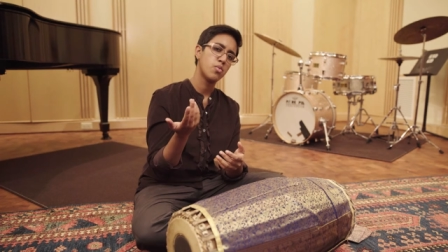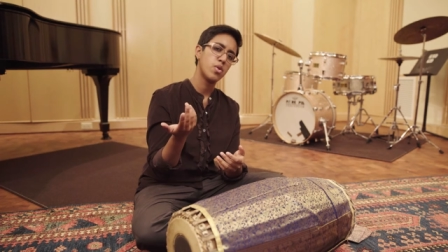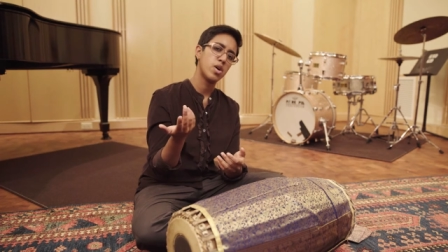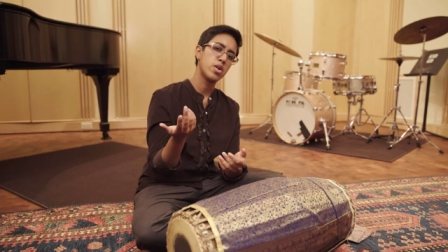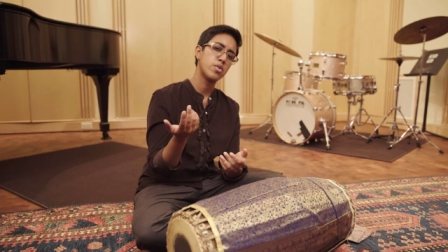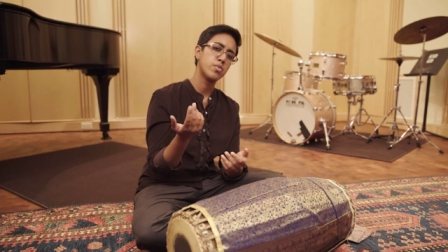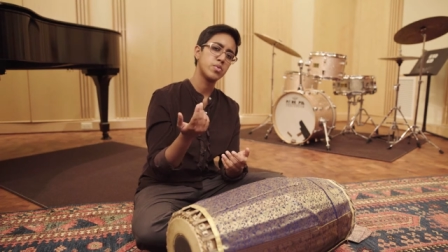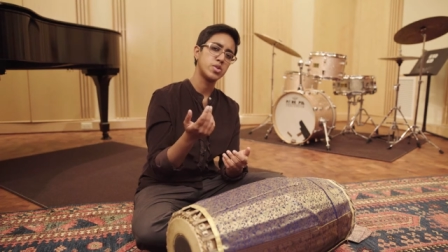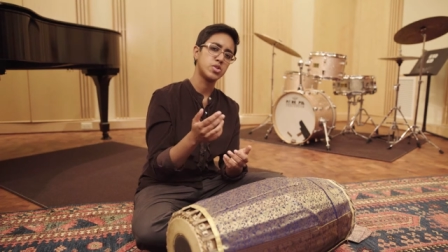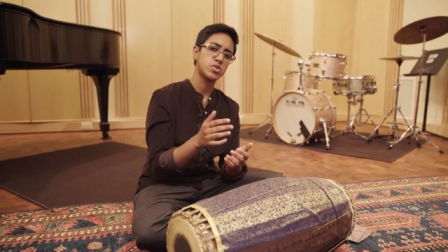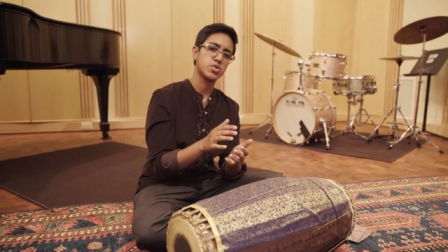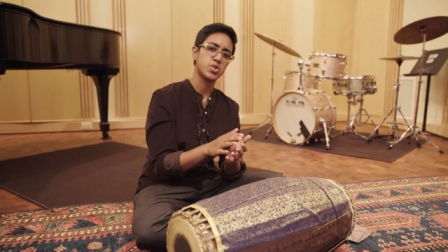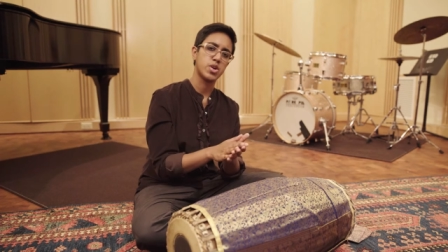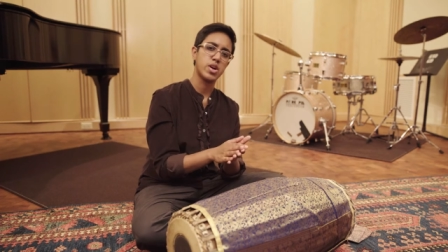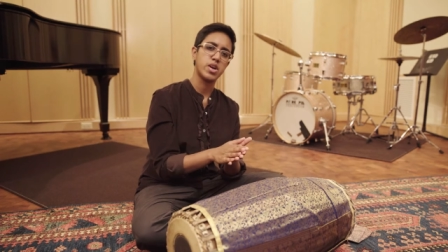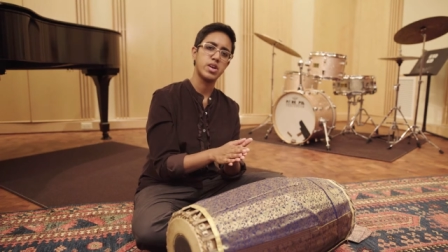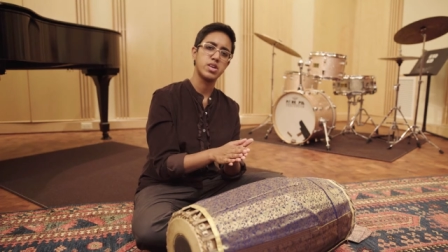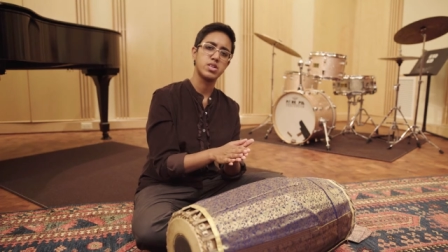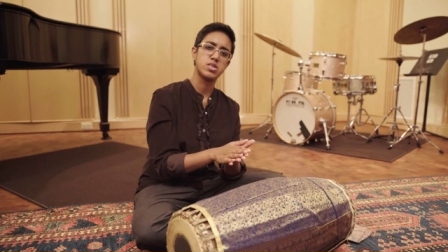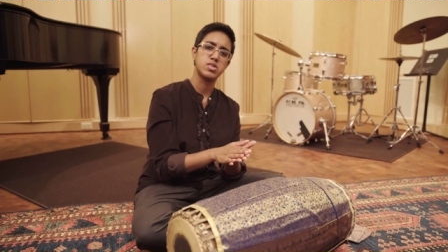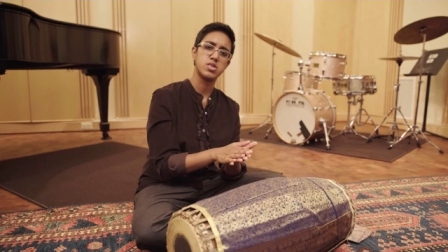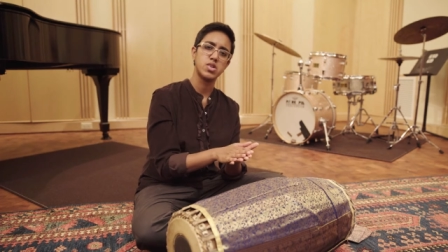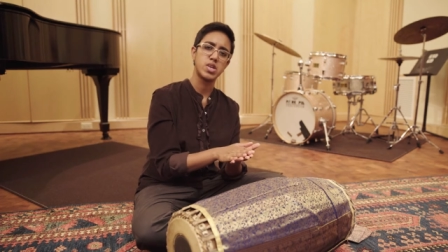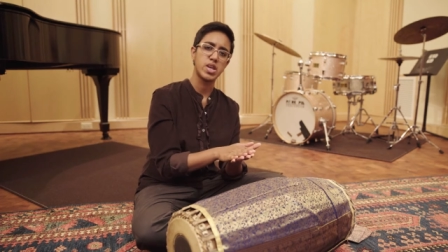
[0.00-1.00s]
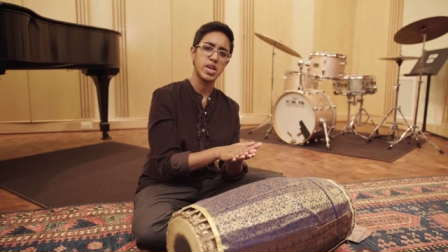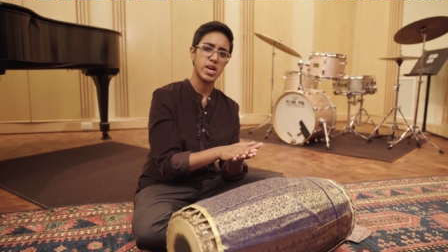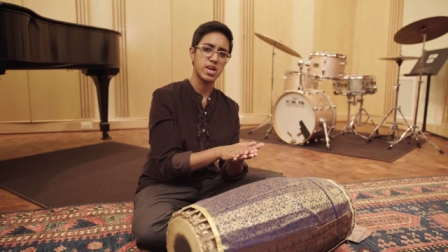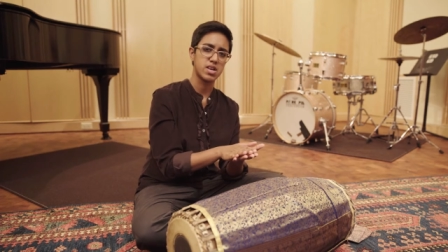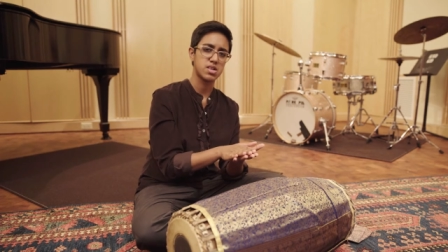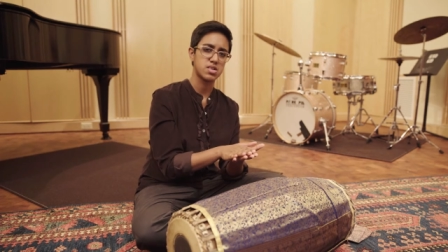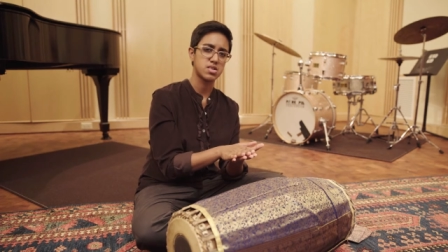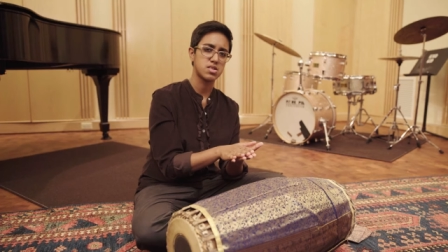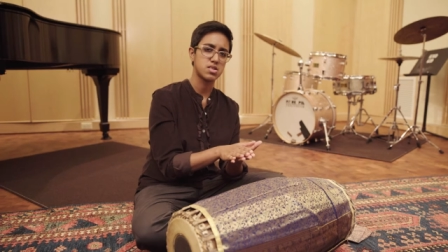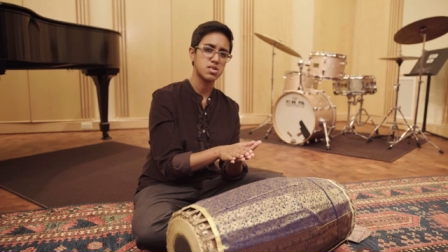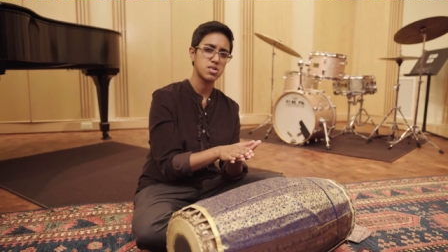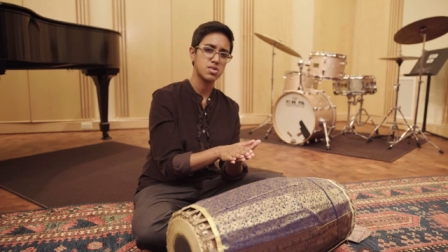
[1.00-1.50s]
why don't we try to
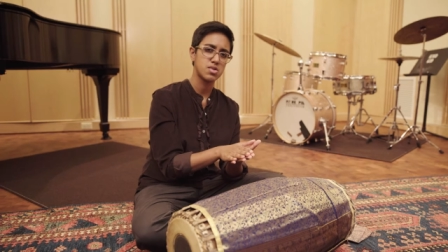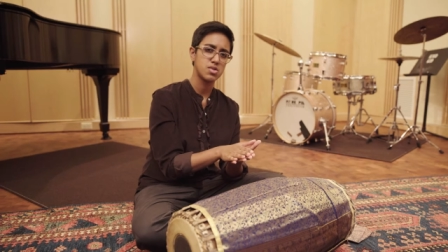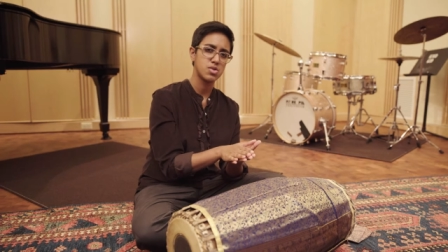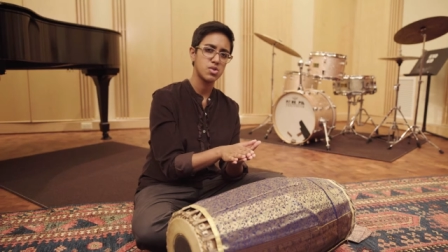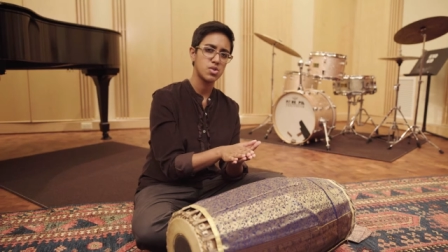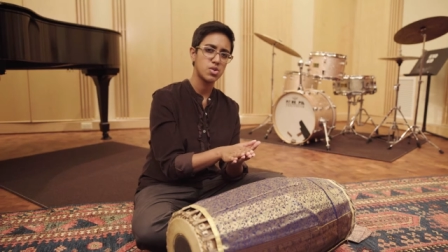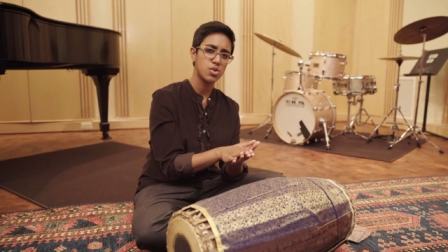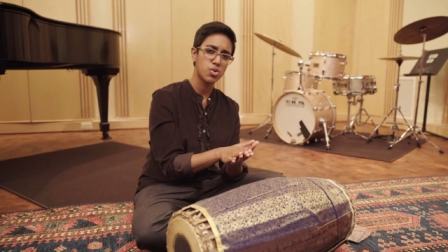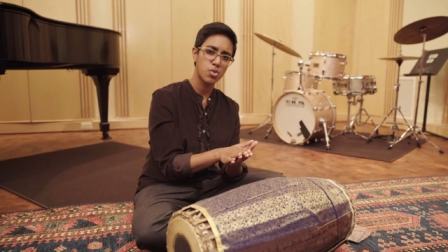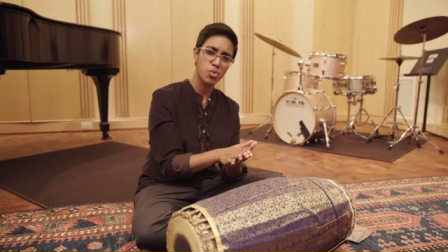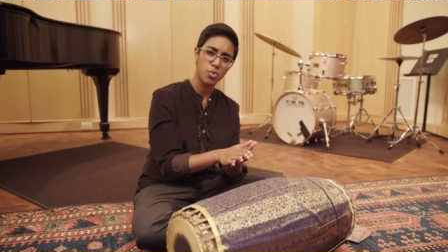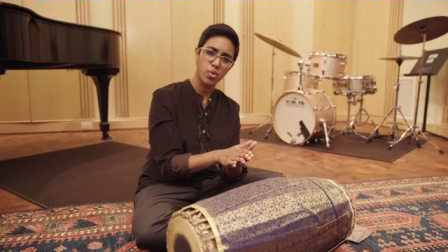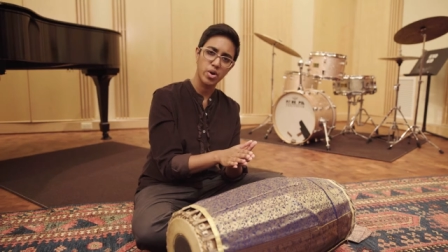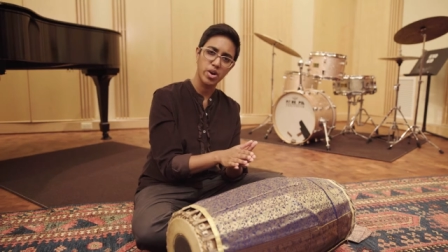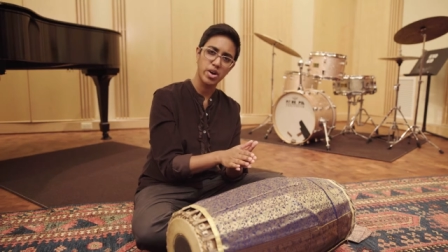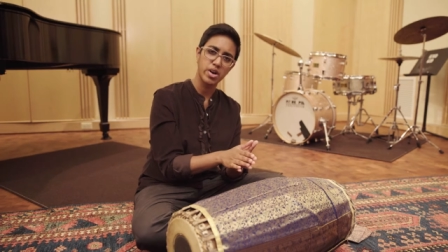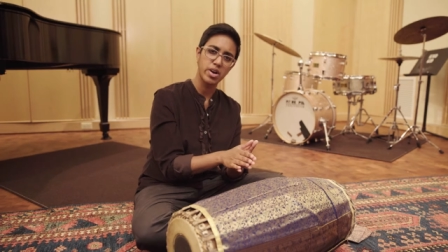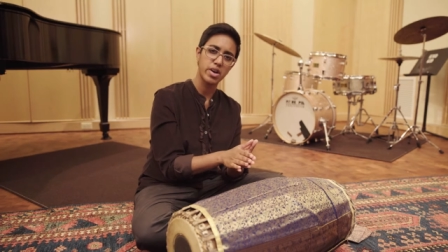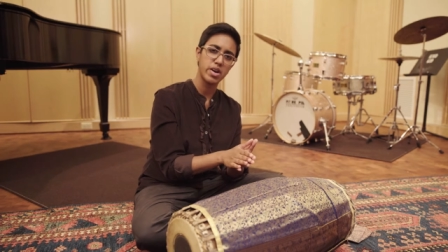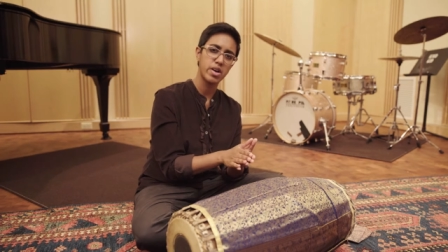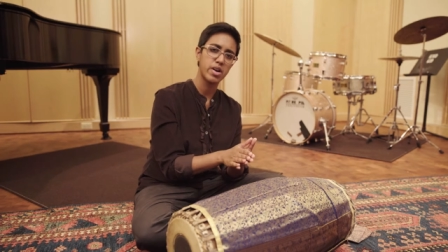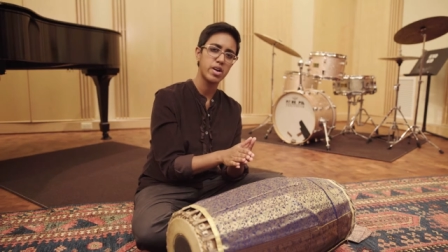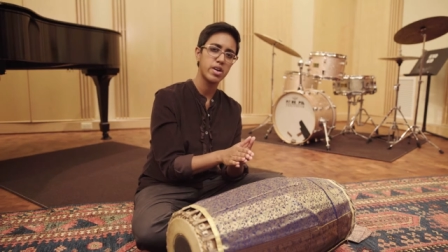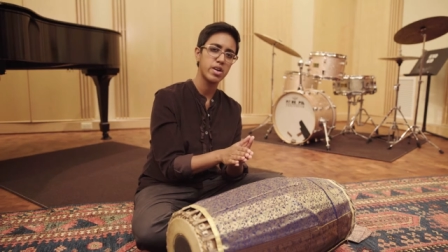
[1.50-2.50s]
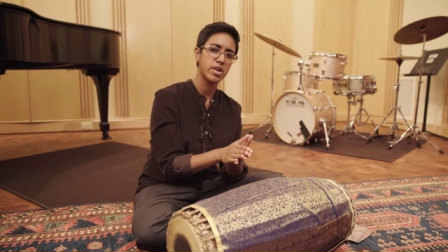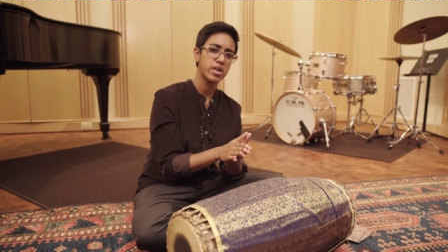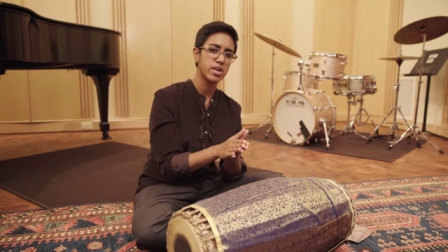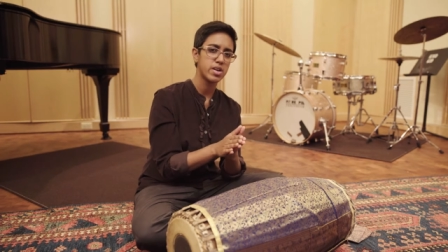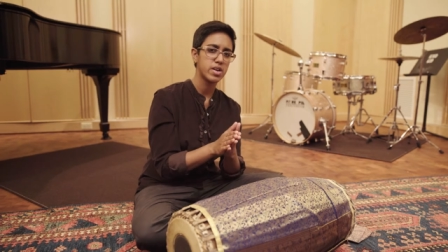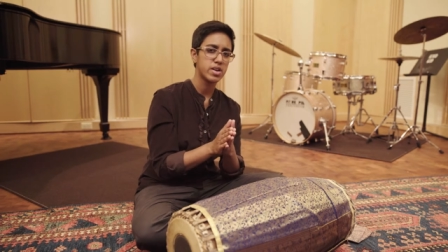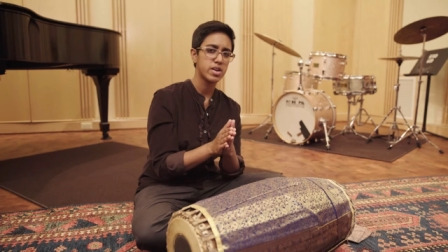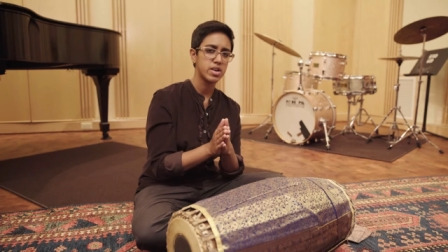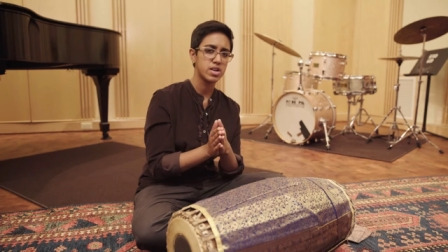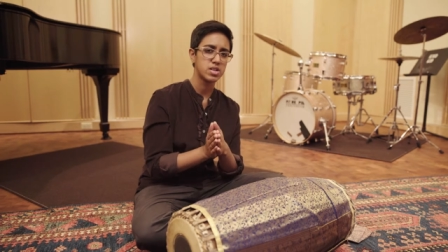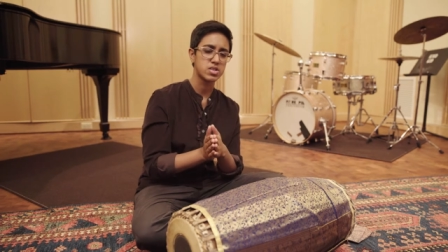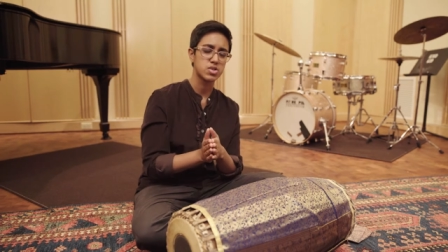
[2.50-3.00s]
guess where
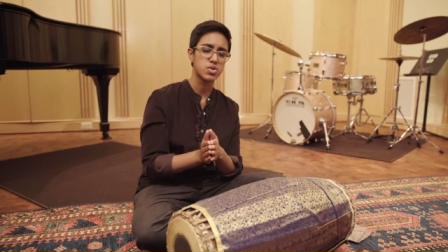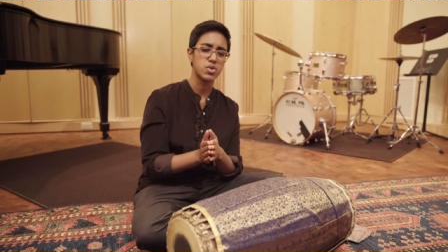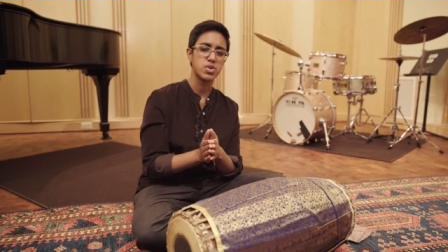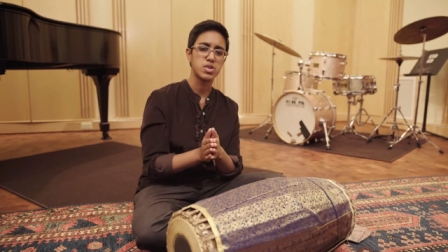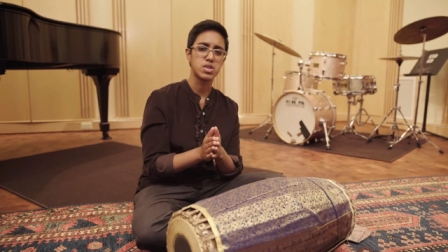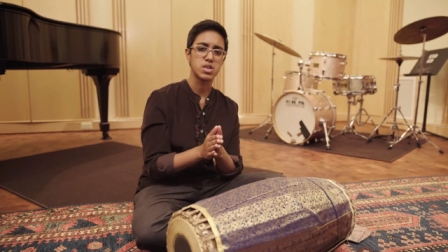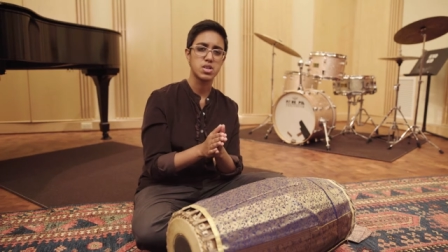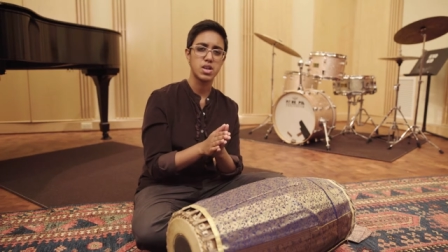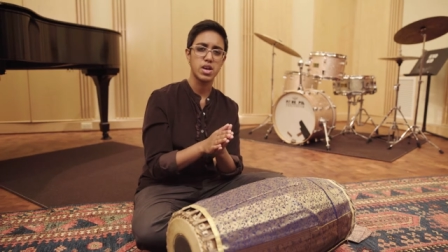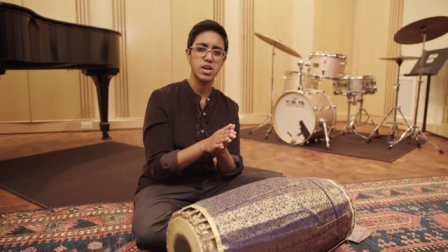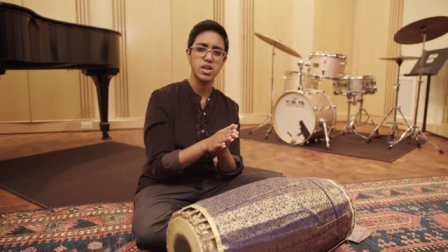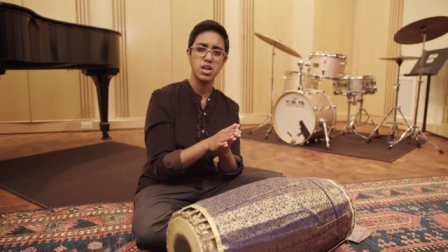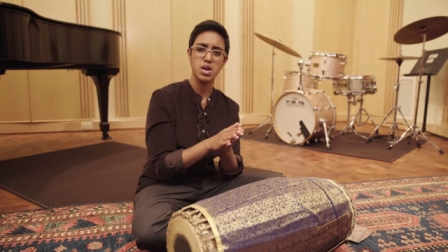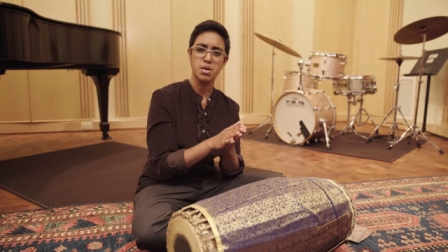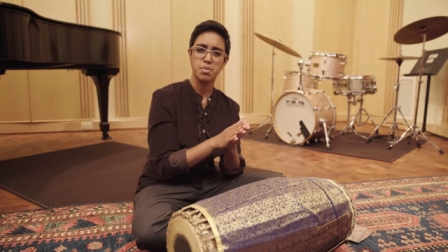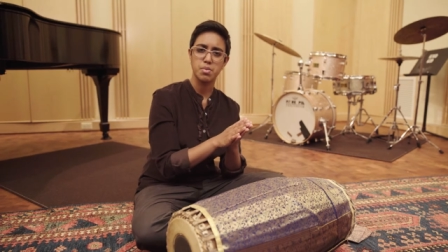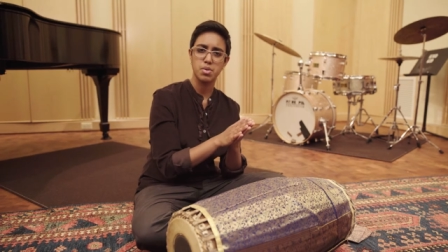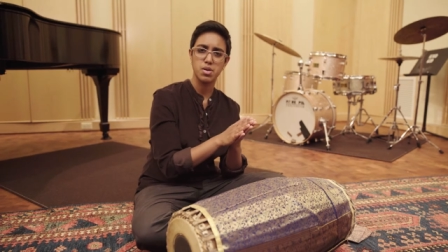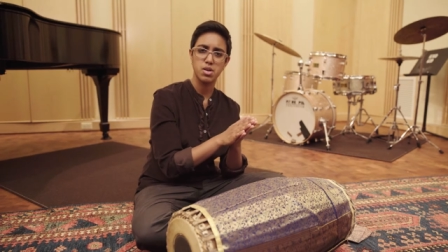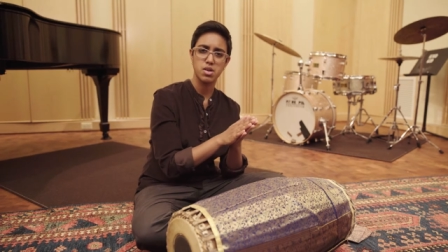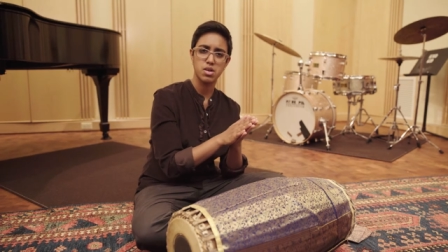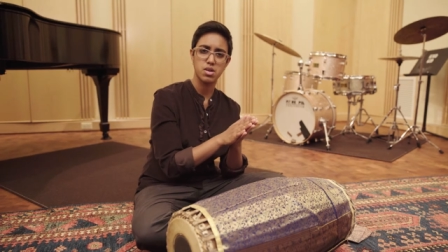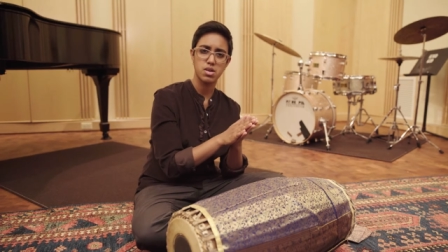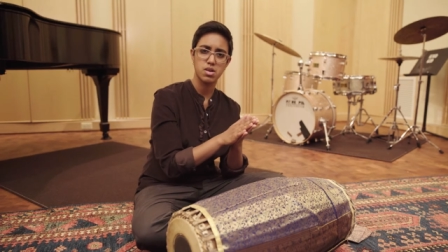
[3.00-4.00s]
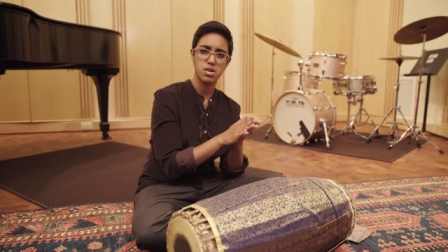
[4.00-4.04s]
it's going to line up?